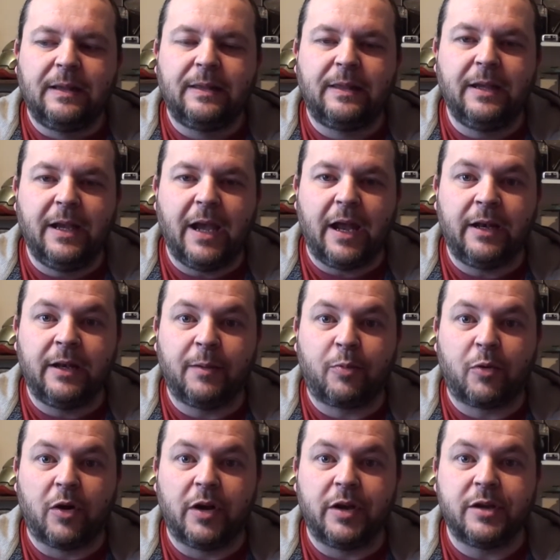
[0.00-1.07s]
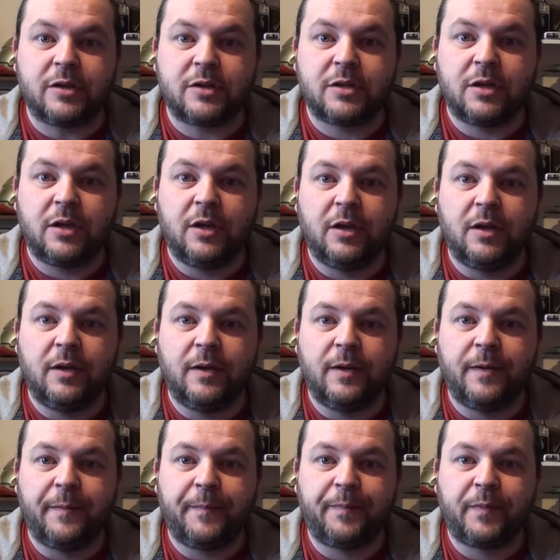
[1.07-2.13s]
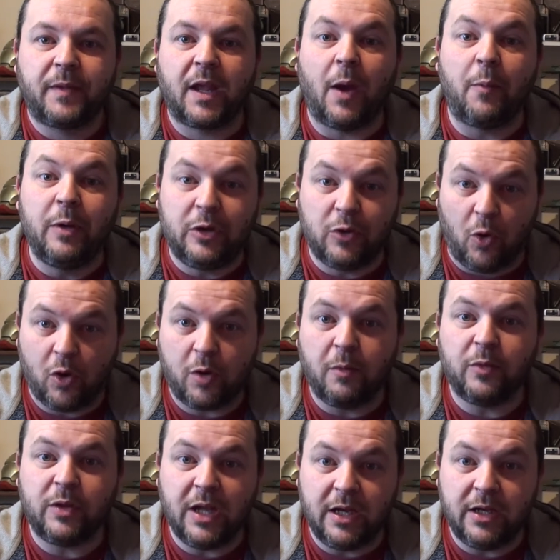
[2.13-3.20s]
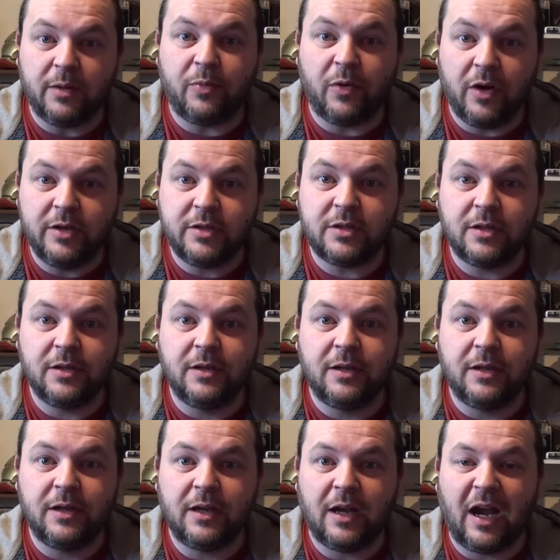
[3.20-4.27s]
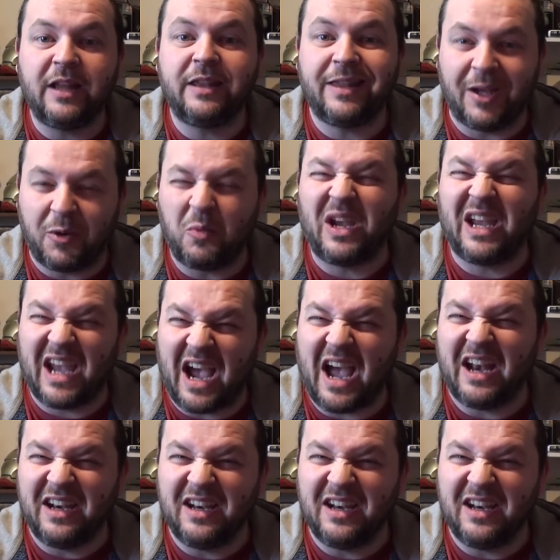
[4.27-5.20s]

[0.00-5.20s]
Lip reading: The Enterprise. Can we talk about the Enterprise? I think we can.